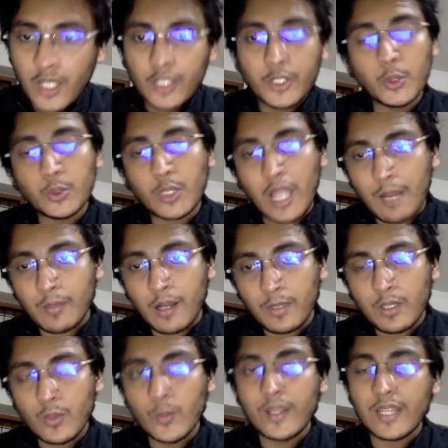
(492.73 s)
to come up
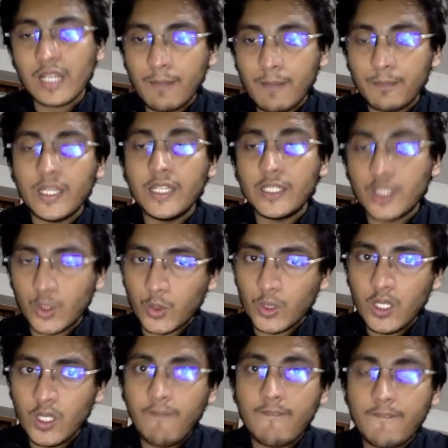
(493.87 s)
with a complete code
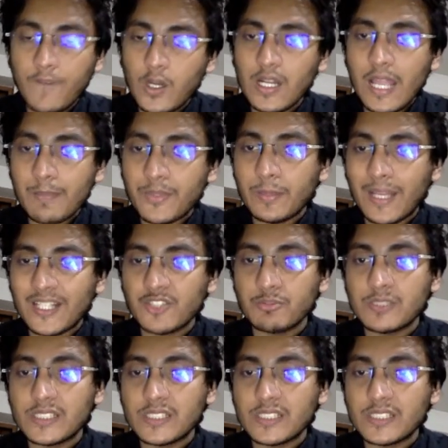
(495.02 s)
for library management